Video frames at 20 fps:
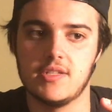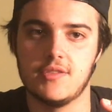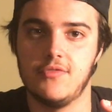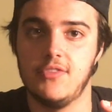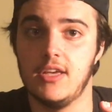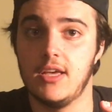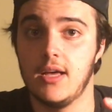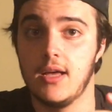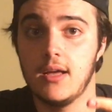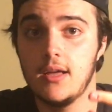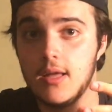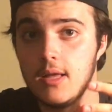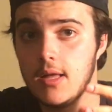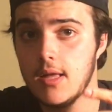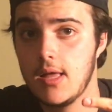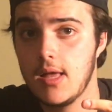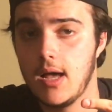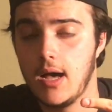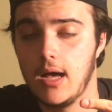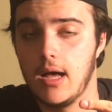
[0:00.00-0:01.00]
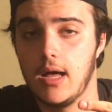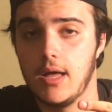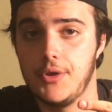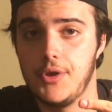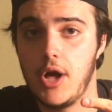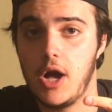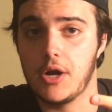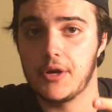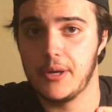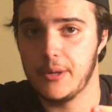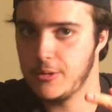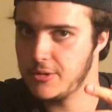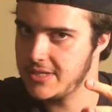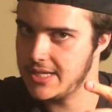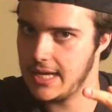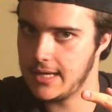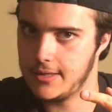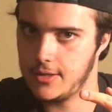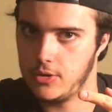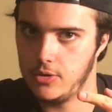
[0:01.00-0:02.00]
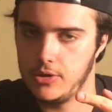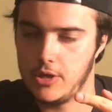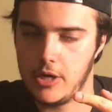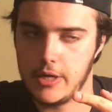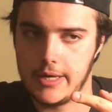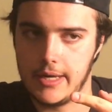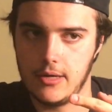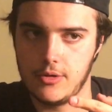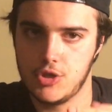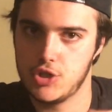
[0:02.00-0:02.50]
via knockout or technical knockout.